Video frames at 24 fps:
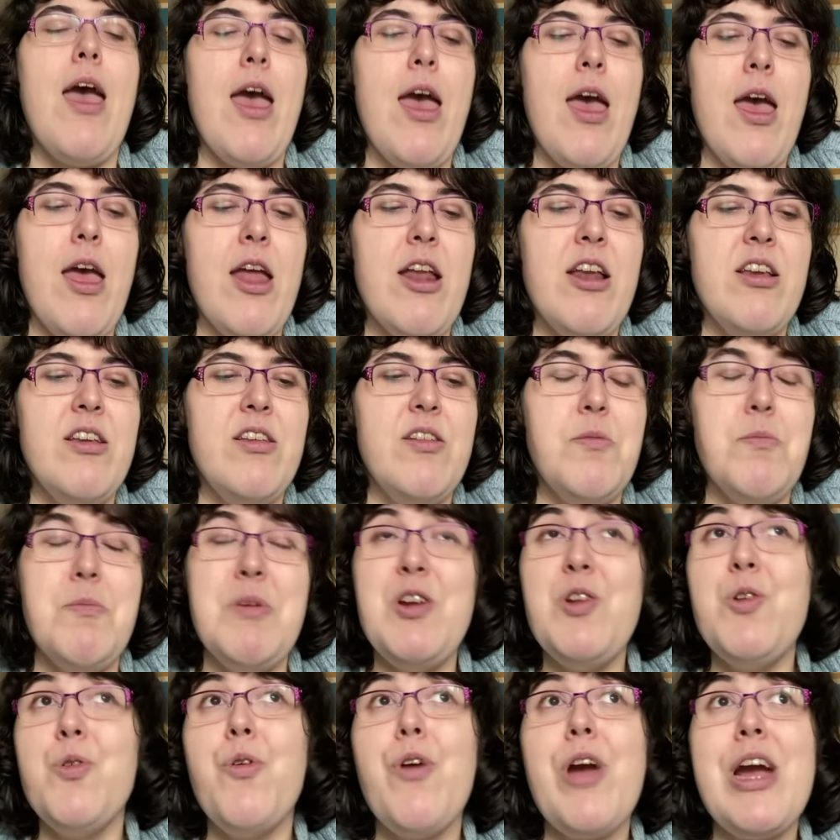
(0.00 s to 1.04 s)
And
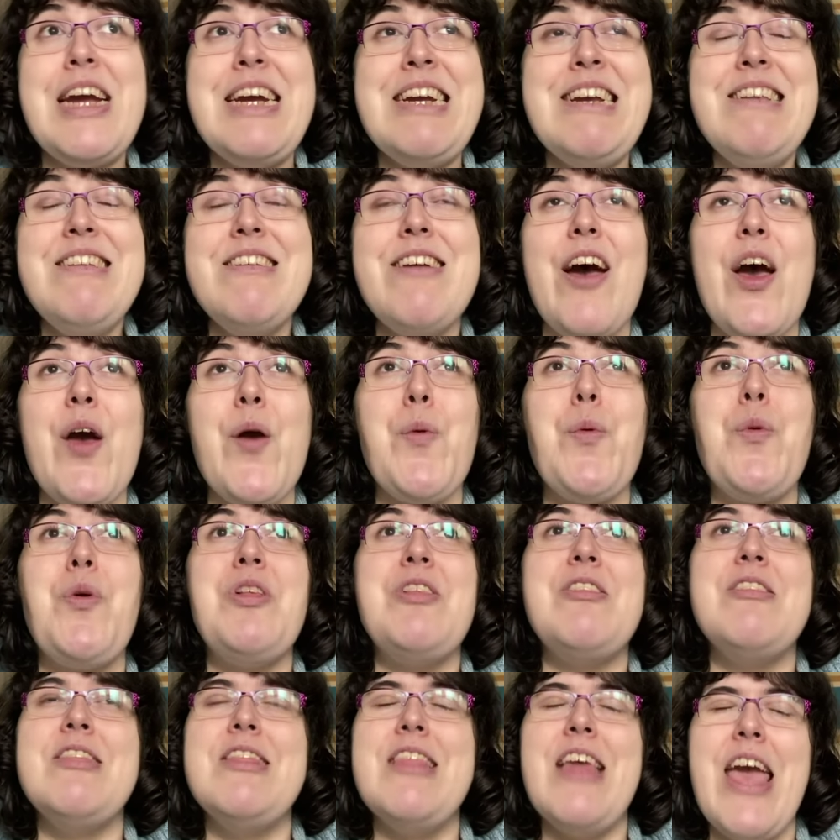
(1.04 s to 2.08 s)
middle grade, I
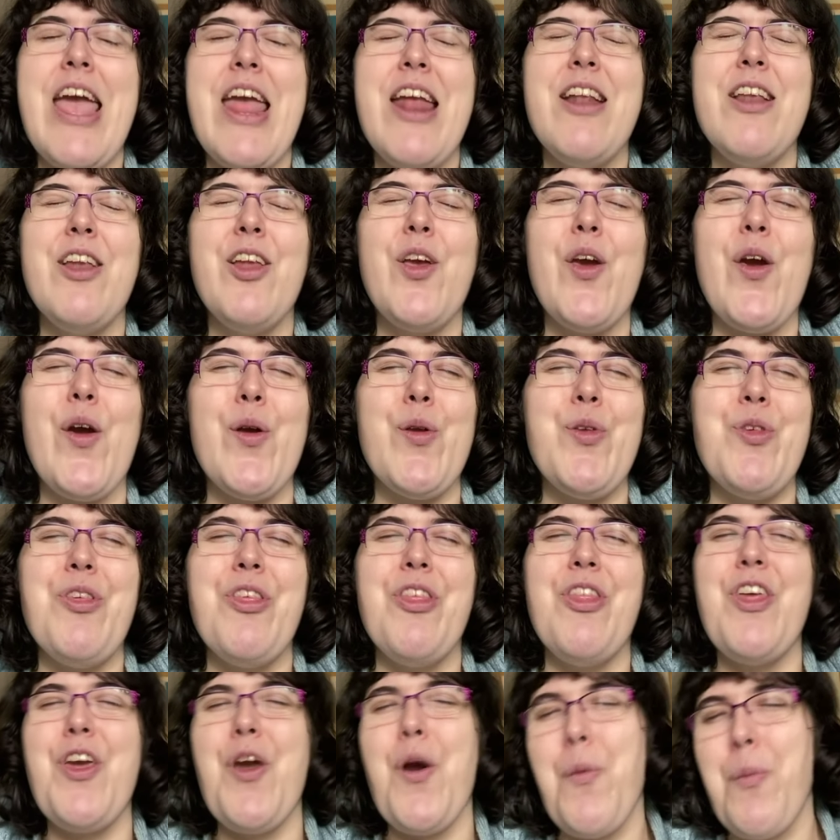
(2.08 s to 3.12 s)
would then go
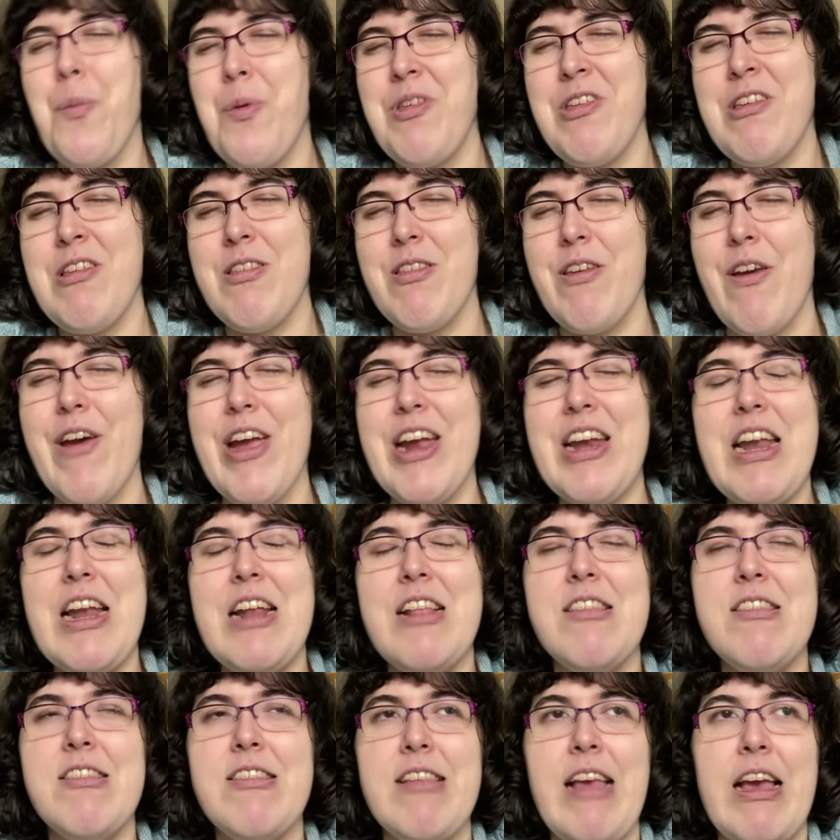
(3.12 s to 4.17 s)
to the opposite side
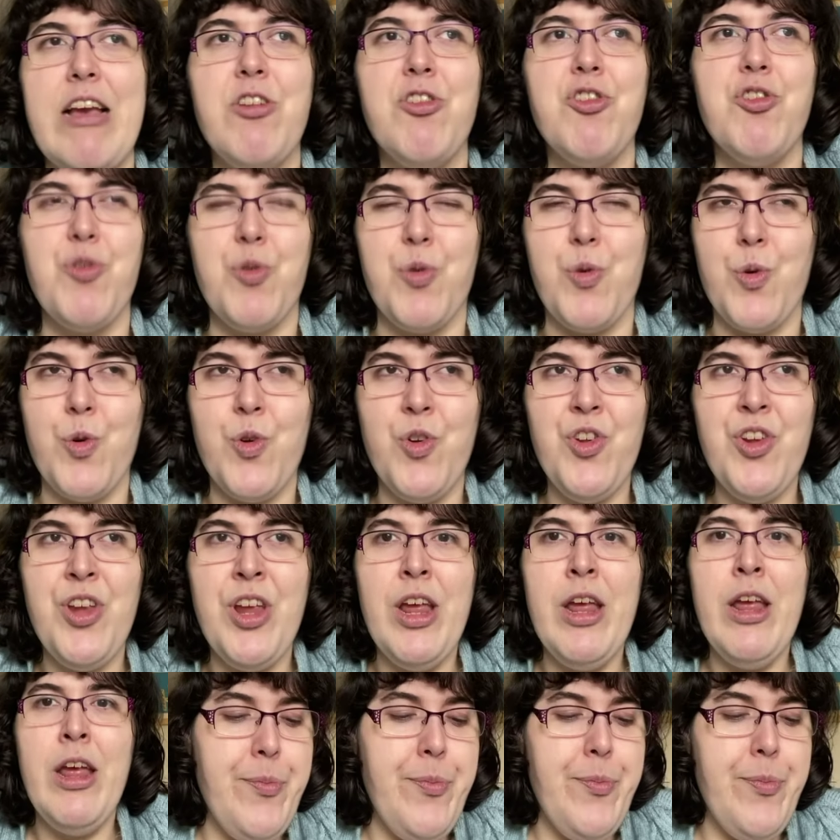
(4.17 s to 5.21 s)
and say short.
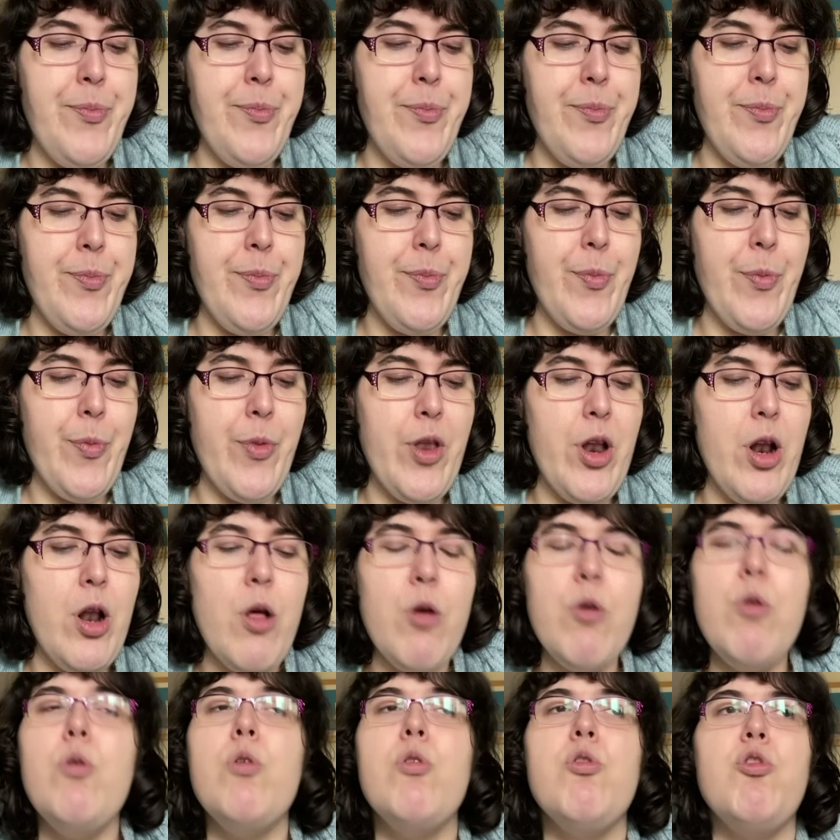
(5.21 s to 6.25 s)

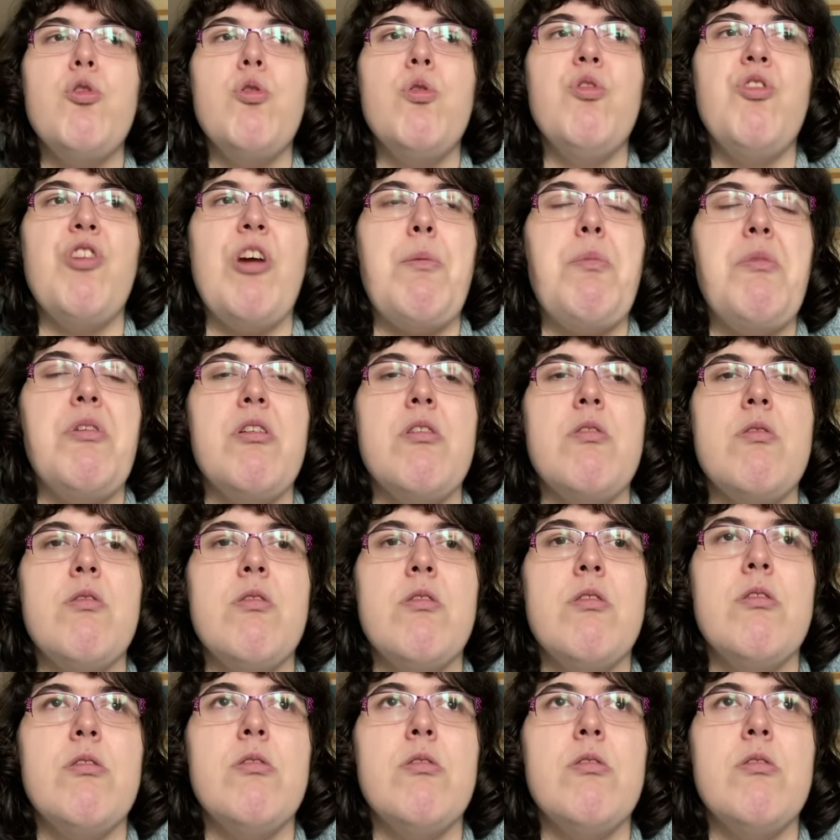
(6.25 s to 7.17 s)
Long or short chapters?